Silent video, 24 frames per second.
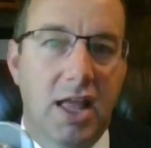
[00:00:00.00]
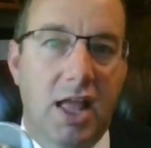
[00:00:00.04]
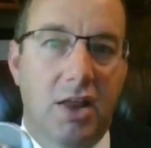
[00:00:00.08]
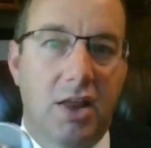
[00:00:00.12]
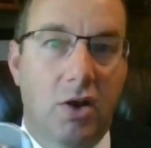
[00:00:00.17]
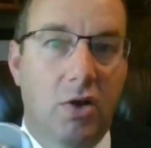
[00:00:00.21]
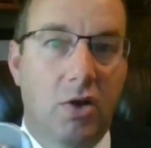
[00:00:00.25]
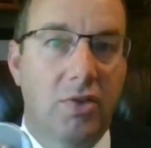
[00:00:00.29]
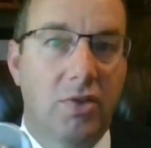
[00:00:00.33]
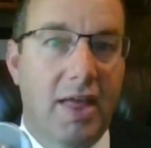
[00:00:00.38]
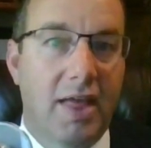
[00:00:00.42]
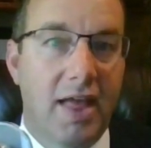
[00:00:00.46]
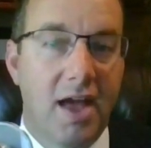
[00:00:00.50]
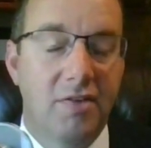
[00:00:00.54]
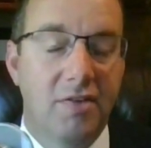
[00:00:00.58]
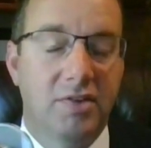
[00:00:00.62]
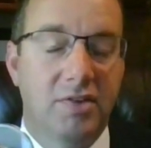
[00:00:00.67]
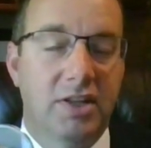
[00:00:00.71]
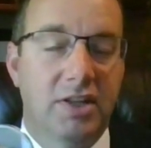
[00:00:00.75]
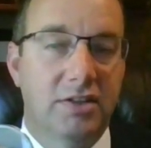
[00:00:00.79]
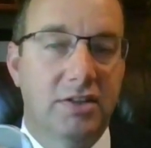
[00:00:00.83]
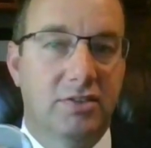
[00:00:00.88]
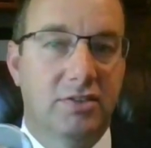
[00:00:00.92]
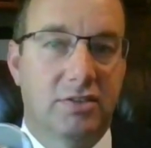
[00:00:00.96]
And all the
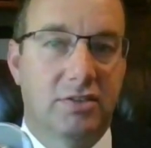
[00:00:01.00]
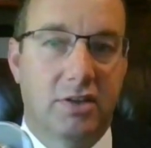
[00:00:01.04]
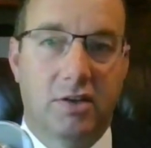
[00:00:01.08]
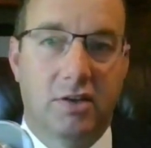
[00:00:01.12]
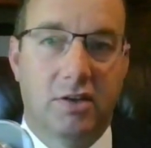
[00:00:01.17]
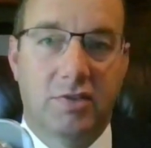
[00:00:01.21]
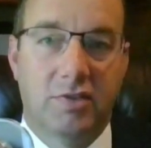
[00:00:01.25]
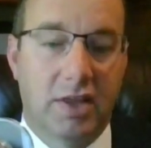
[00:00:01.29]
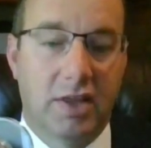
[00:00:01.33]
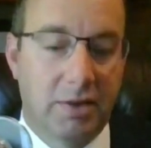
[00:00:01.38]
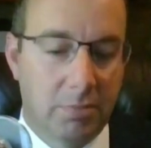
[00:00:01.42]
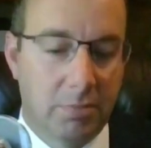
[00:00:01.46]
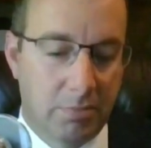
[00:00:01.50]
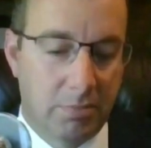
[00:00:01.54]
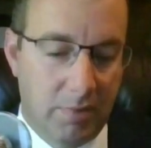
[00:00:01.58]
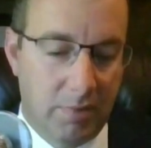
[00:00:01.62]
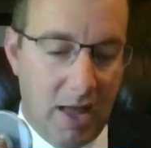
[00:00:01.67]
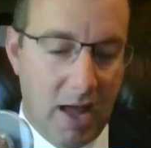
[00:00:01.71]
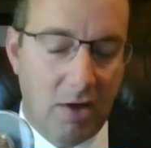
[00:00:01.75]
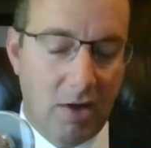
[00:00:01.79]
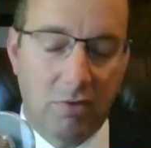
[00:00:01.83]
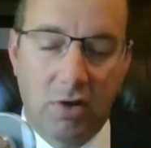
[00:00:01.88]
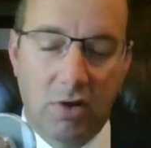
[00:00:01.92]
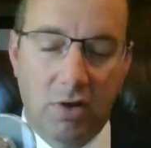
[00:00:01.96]
evidence of like
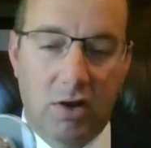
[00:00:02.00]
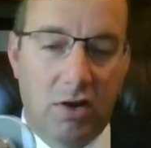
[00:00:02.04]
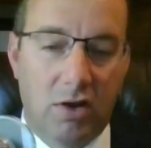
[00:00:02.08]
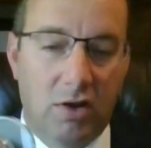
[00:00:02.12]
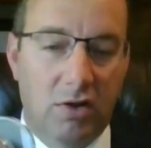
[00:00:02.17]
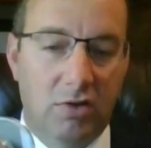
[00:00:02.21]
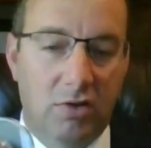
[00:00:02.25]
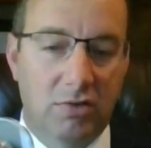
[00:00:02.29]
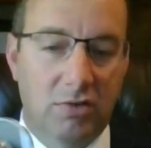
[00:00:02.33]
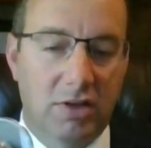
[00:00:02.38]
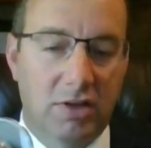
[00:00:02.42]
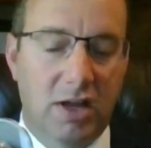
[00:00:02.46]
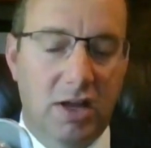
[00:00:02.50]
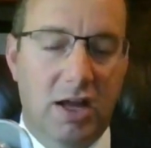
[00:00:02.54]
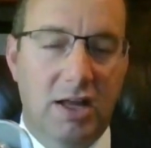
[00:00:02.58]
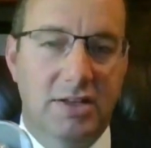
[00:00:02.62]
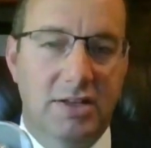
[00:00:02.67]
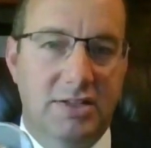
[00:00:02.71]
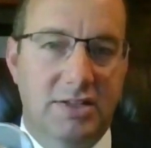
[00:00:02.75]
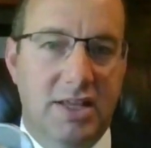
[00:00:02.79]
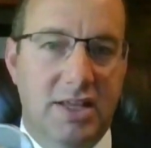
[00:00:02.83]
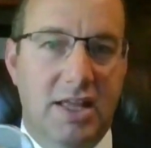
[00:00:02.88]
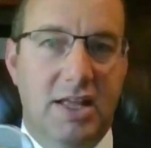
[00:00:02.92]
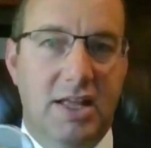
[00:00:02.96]
alcohol
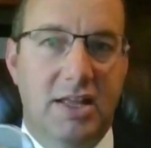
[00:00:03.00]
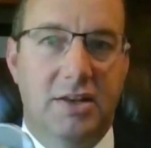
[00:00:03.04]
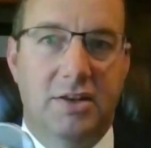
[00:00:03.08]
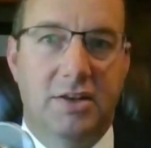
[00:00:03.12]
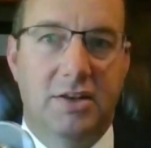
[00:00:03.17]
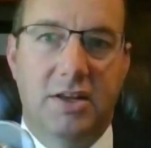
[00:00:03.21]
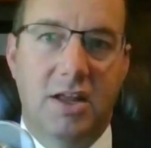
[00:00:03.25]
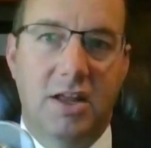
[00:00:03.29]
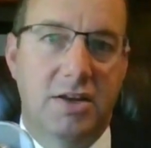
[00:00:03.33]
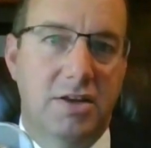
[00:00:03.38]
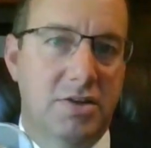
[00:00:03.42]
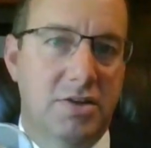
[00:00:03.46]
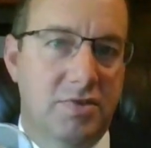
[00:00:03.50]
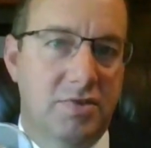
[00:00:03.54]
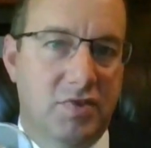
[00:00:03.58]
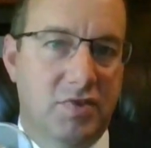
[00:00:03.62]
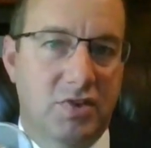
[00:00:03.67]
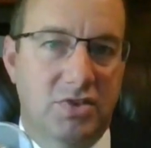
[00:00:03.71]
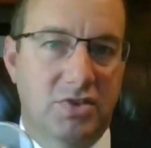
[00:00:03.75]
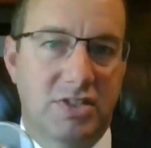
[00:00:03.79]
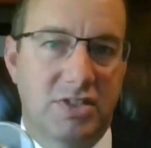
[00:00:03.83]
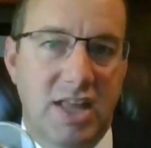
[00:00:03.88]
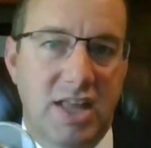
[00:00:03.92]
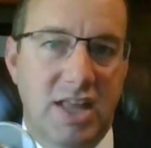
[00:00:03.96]
content, any of
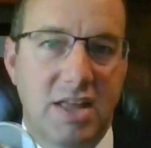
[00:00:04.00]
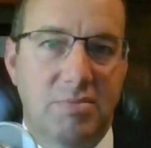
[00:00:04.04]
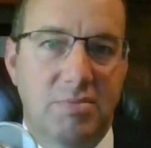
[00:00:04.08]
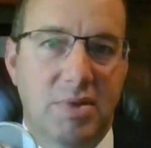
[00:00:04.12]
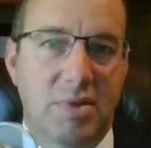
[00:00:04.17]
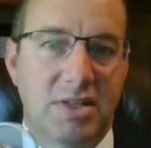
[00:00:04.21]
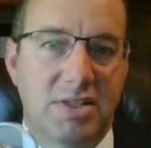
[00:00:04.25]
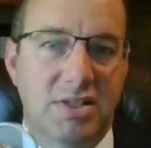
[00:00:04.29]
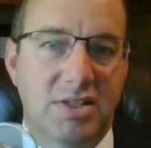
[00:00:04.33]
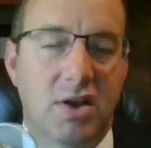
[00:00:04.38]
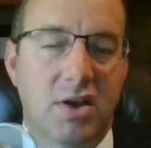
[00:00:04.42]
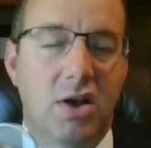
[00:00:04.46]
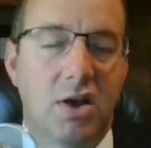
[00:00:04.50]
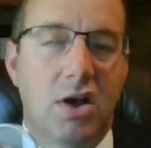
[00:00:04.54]
your statements,